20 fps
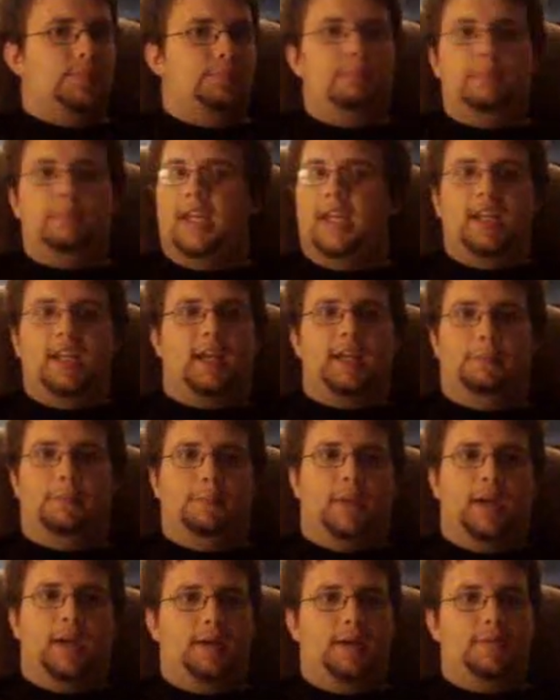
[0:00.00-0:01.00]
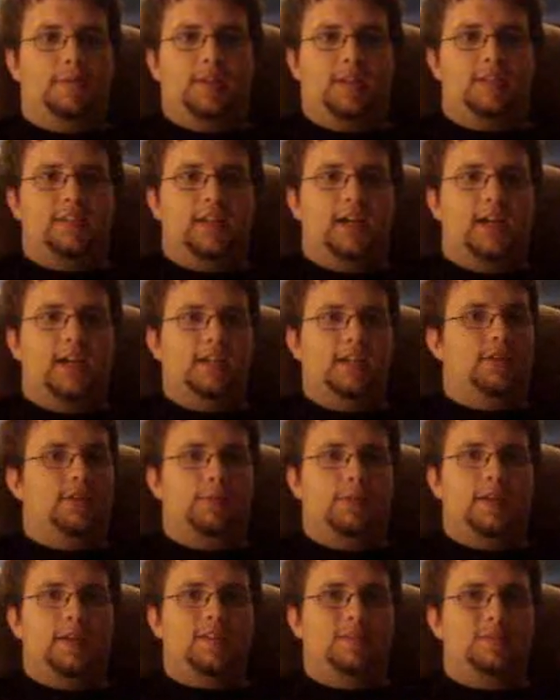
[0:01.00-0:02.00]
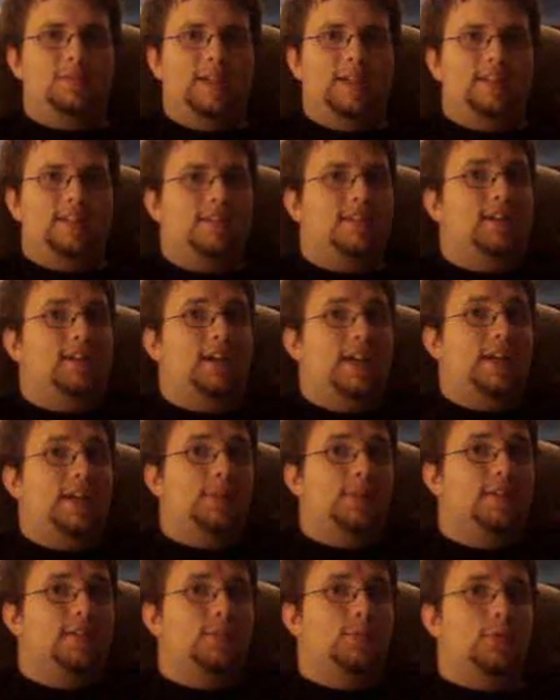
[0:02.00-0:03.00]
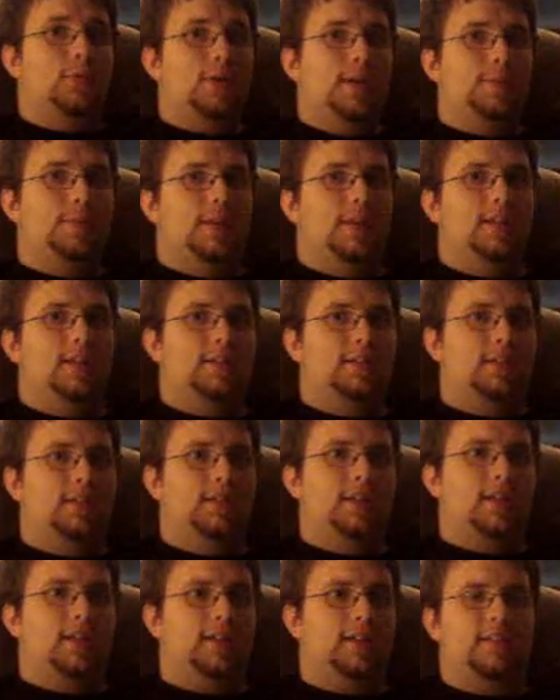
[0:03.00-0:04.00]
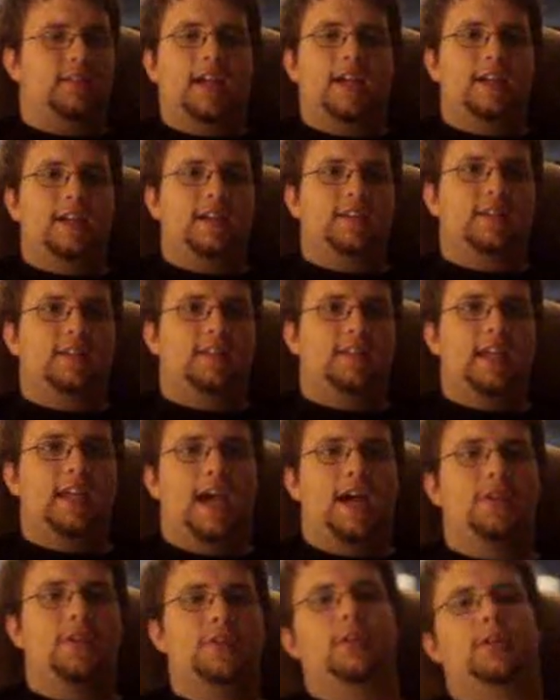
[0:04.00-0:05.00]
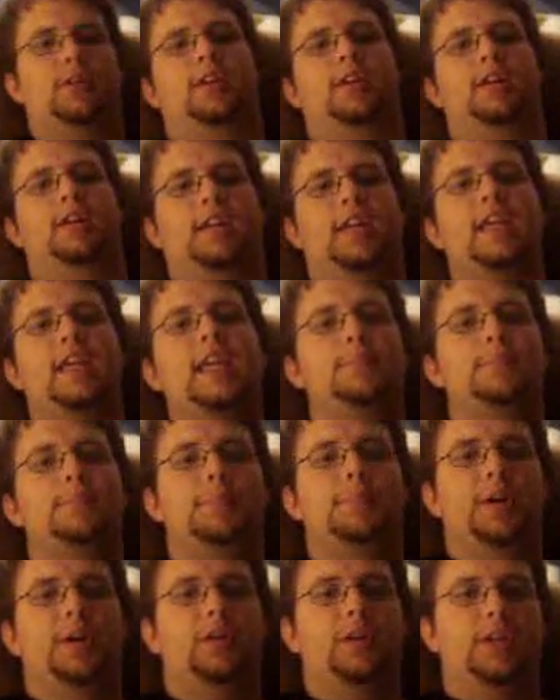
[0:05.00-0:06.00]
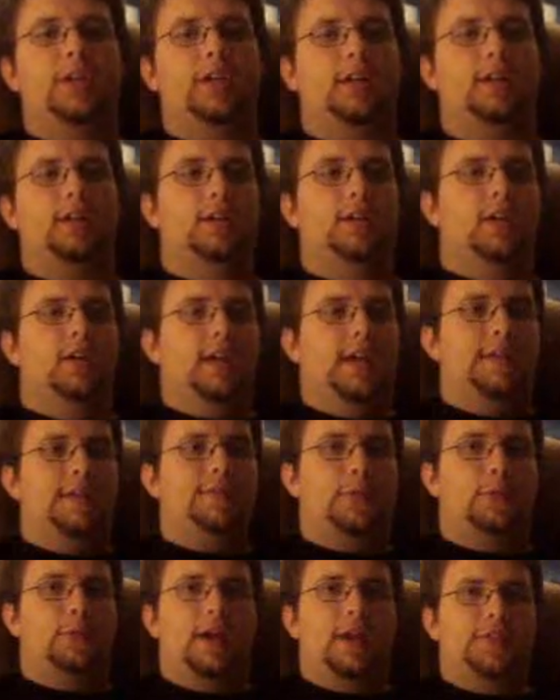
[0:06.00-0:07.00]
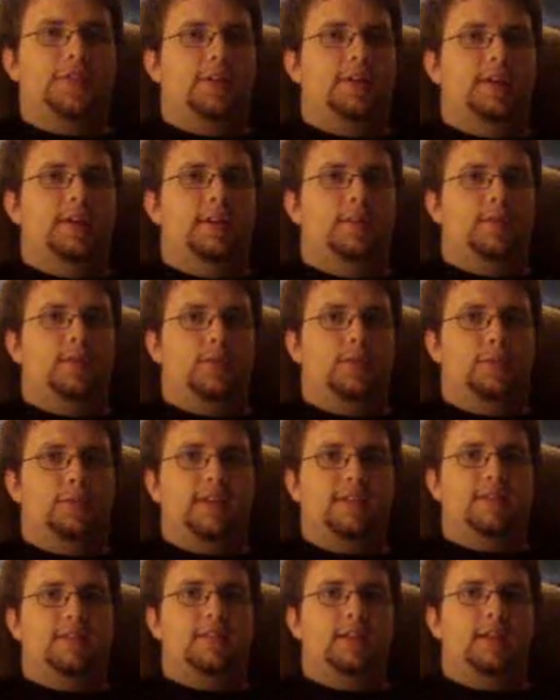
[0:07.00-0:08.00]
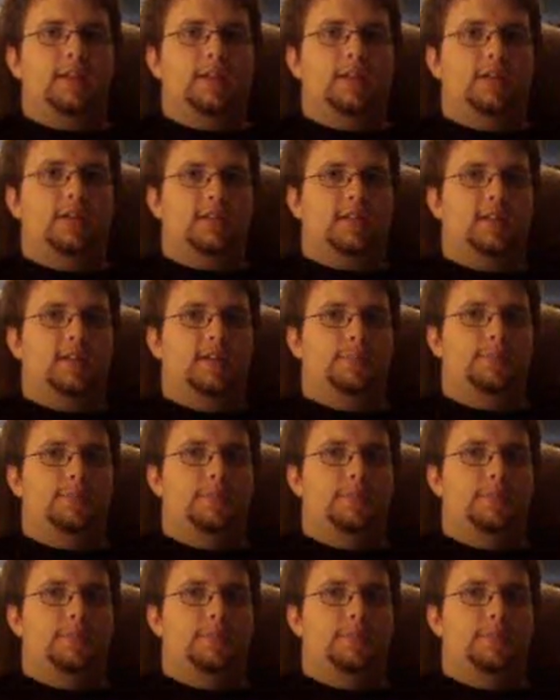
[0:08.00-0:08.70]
man, I'm excited. You know, WrestleMania is still 8 months away, but it's exciting to see how they're going to keep building throughout the the rest of the year to